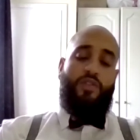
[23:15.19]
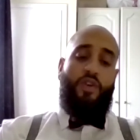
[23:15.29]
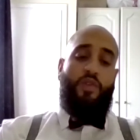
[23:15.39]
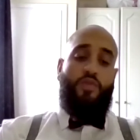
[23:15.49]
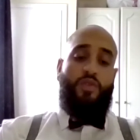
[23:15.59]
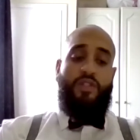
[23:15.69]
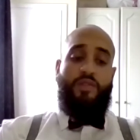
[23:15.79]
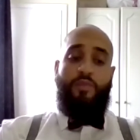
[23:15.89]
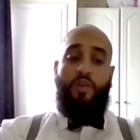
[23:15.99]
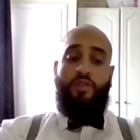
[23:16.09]
Joe
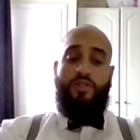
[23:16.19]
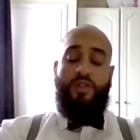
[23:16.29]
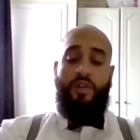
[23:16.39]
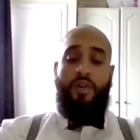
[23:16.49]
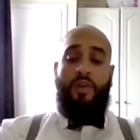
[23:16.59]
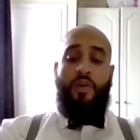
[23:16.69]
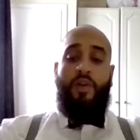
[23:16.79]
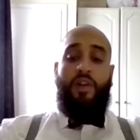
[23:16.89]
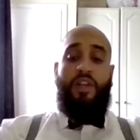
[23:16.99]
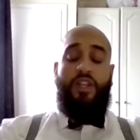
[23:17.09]
Joyce's most
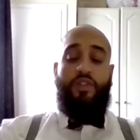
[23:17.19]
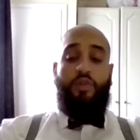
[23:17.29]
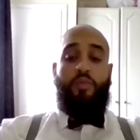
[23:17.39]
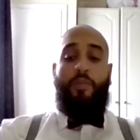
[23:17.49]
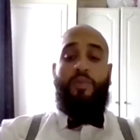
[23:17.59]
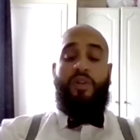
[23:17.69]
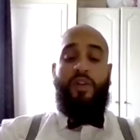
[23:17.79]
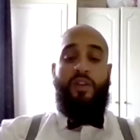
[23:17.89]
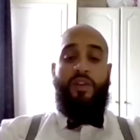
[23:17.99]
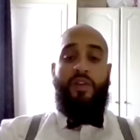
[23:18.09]
lethal
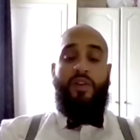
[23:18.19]
weapon